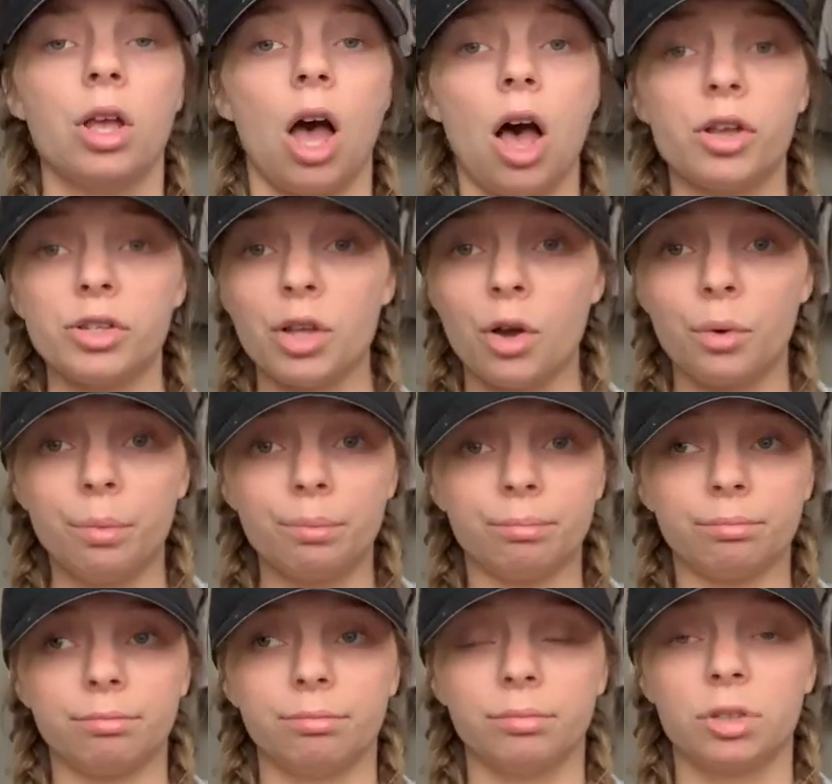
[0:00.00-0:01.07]
Also
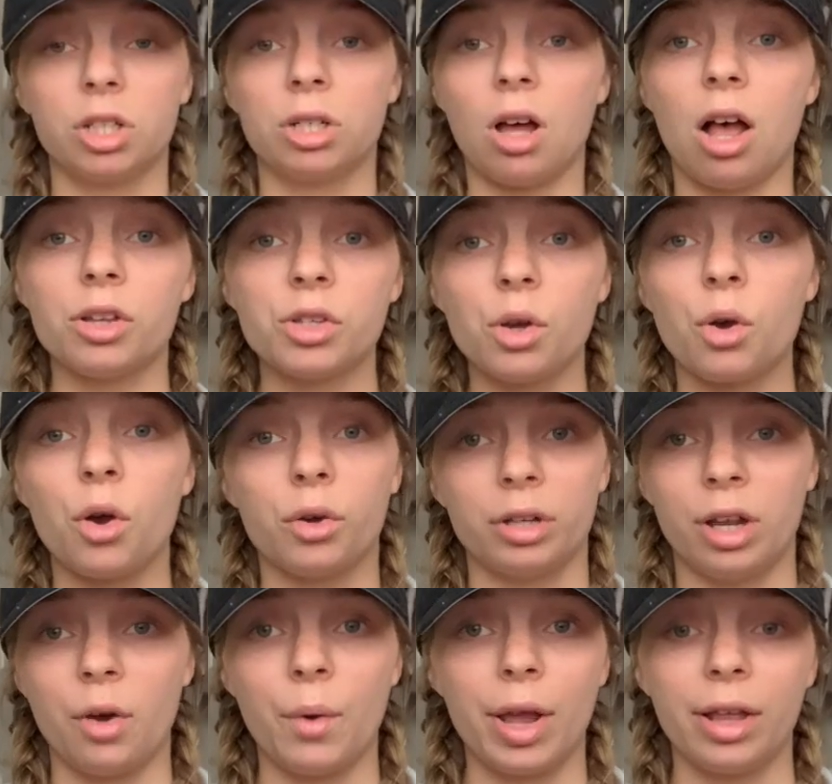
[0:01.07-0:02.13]

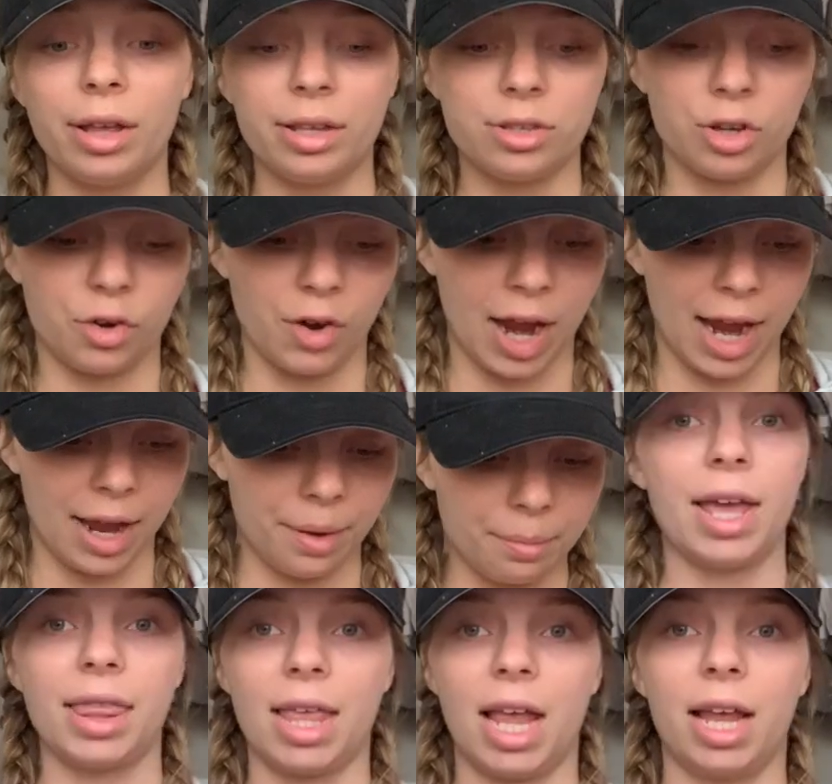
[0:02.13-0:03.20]
coconut oil is a
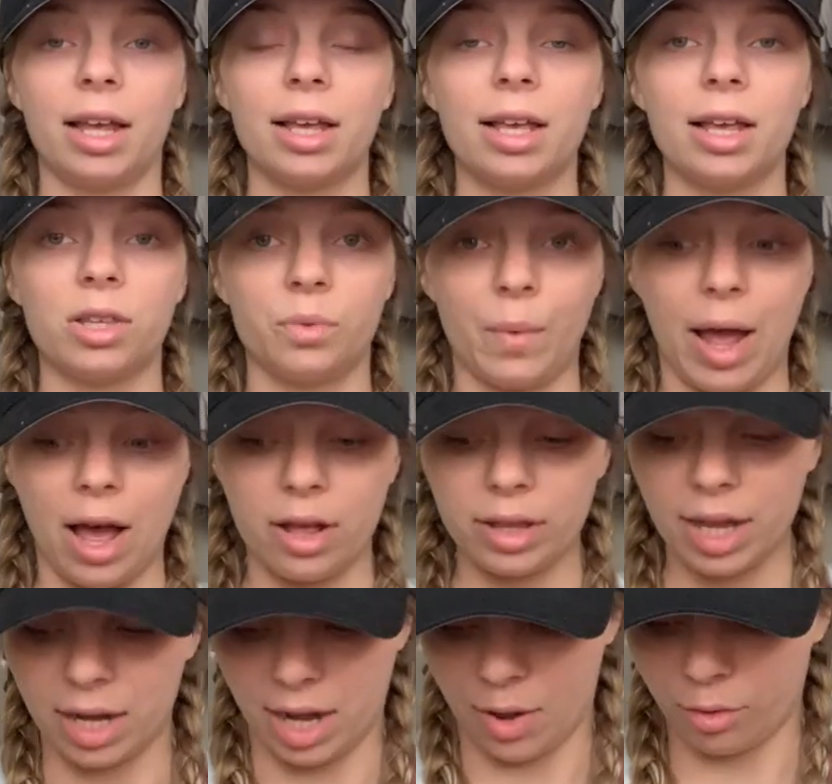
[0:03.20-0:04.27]
great thing as well,
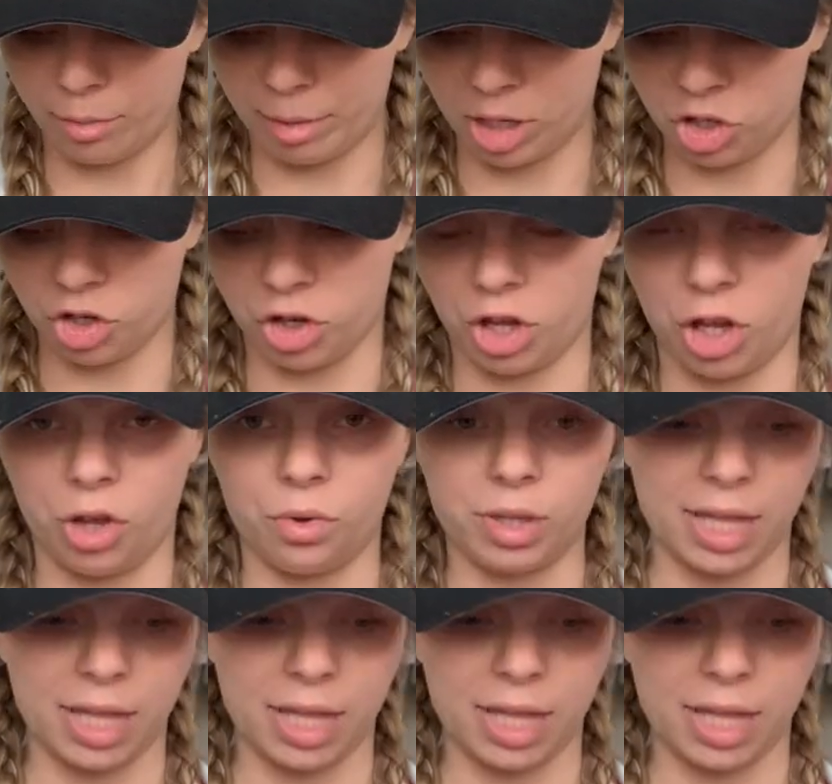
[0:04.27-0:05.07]
and I will be sure to use